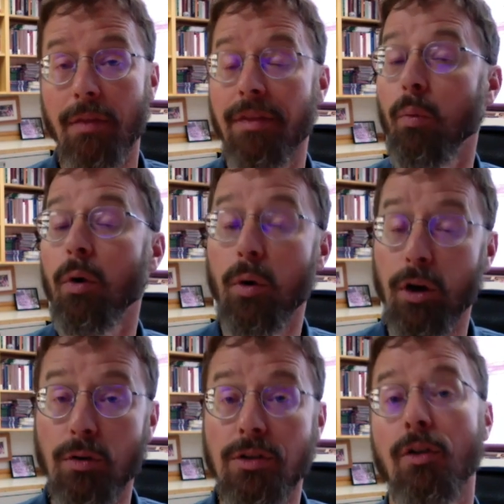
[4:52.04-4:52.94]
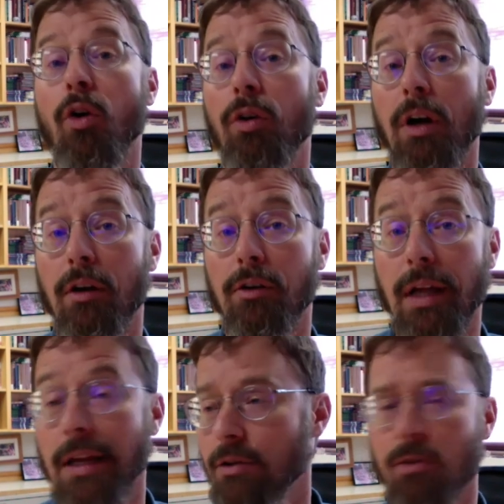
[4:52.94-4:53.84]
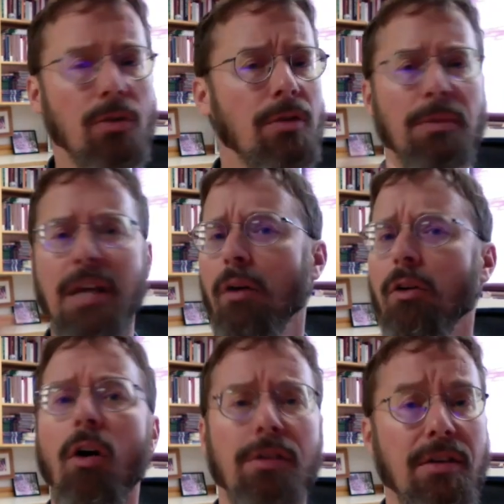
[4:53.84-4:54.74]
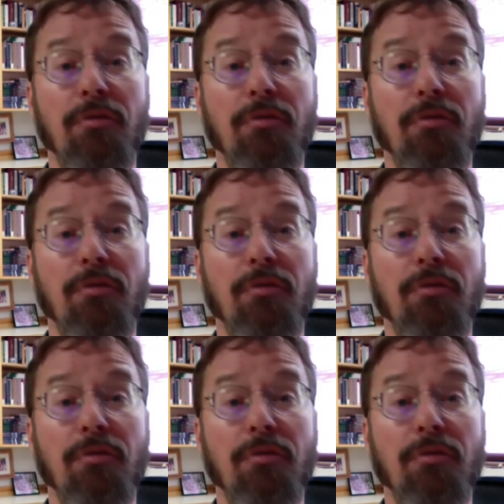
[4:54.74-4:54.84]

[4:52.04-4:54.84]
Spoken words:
then we will go to the whole congregation, do some town halls,